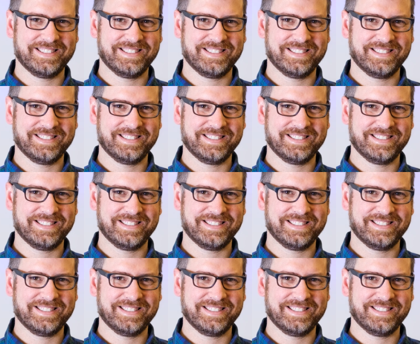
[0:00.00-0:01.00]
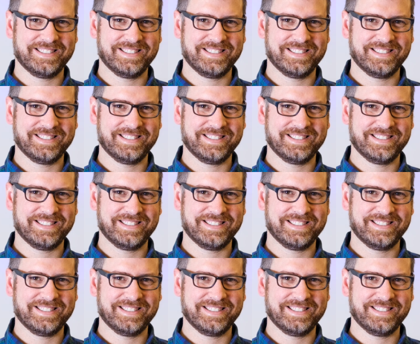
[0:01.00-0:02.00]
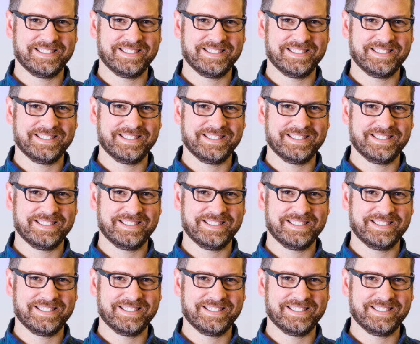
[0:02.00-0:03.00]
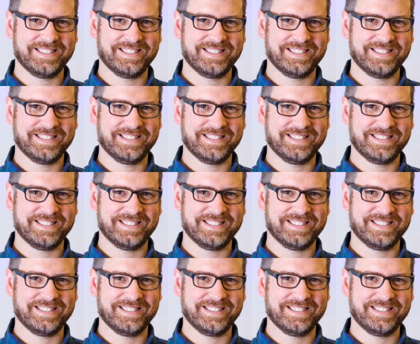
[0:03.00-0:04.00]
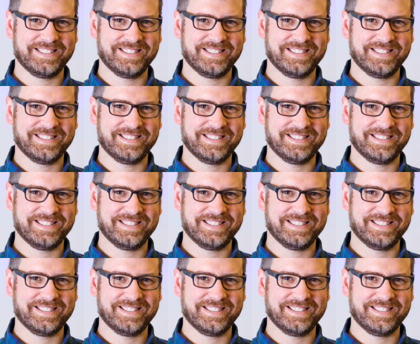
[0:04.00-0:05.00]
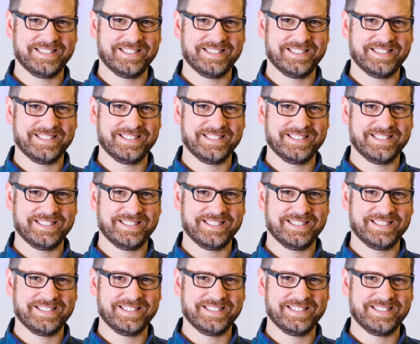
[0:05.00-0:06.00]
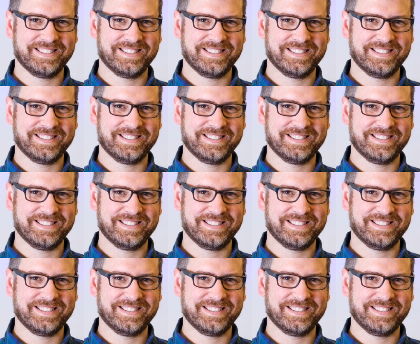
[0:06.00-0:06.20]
The face doesn't move, so there is nothing to read.